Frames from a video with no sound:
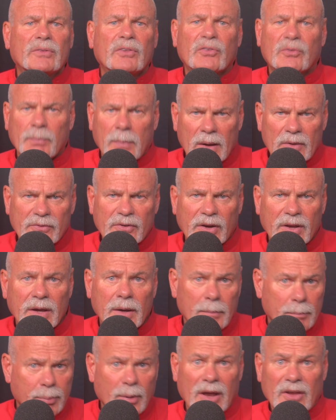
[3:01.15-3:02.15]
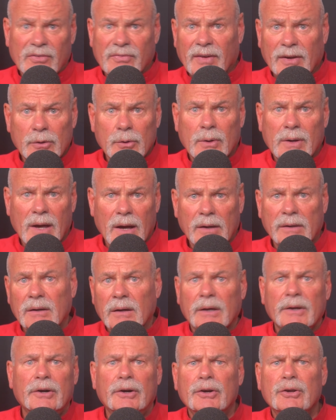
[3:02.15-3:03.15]
the Sponsor Kit price value
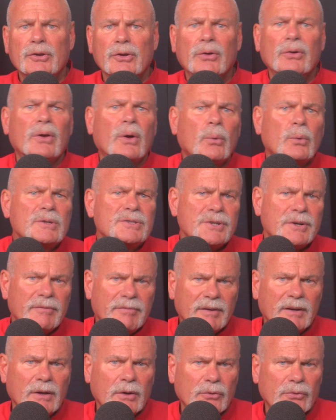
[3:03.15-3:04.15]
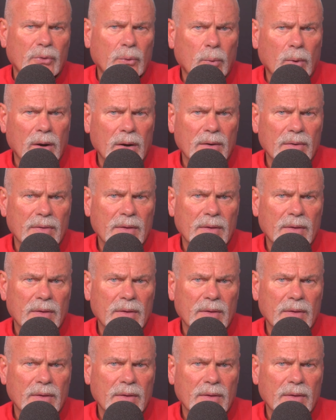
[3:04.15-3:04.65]
calculator, you'll know what your videos are worth.